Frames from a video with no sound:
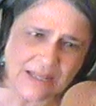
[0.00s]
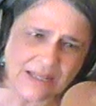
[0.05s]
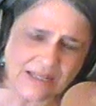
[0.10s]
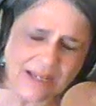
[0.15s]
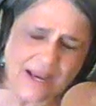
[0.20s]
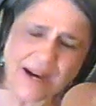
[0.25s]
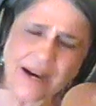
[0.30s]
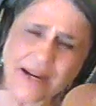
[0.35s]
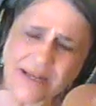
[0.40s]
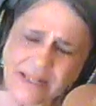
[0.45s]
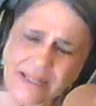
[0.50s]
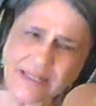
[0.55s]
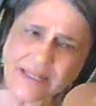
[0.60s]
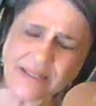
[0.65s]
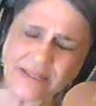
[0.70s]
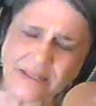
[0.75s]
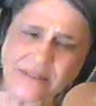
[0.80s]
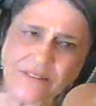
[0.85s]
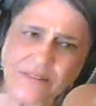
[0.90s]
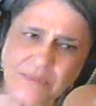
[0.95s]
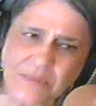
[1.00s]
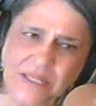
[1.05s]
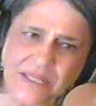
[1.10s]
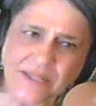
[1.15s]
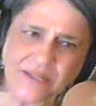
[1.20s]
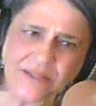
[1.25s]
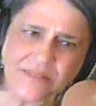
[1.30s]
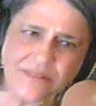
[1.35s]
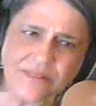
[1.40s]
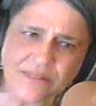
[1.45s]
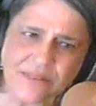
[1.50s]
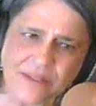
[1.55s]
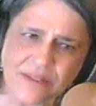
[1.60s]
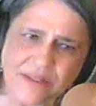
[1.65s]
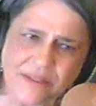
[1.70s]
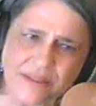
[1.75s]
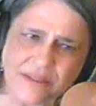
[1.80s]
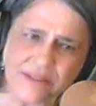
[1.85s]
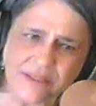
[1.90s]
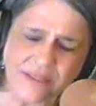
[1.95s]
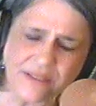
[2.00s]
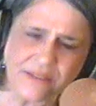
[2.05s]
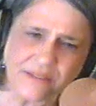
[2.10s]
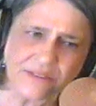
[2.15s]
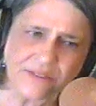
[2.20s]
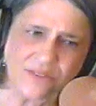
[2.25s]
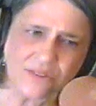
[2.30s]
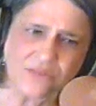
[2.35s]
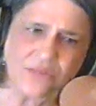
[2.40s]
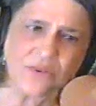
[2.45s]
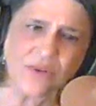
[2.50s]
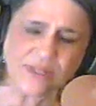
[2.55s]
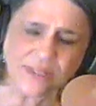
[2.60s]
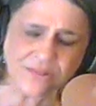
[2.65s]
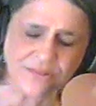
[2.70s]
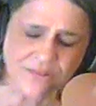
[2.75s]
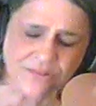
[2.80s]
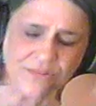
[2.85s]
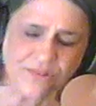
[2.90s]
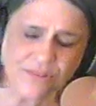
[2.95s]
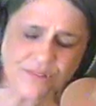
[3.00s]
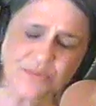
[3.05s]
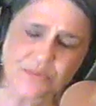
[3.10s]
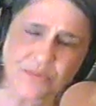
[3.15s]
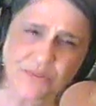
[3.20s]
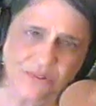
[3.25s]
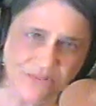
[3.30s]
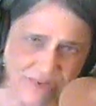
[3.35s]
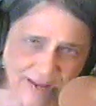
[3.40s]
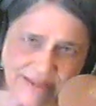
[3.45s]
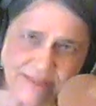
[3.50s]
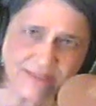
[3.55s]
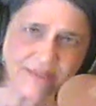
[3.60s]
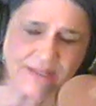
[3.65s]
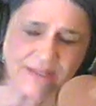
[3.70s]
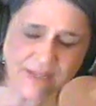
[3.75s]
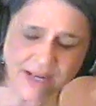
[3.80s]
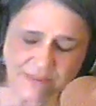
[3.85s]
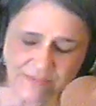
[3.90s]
Yeah, it is, because the killer's voice is just presented.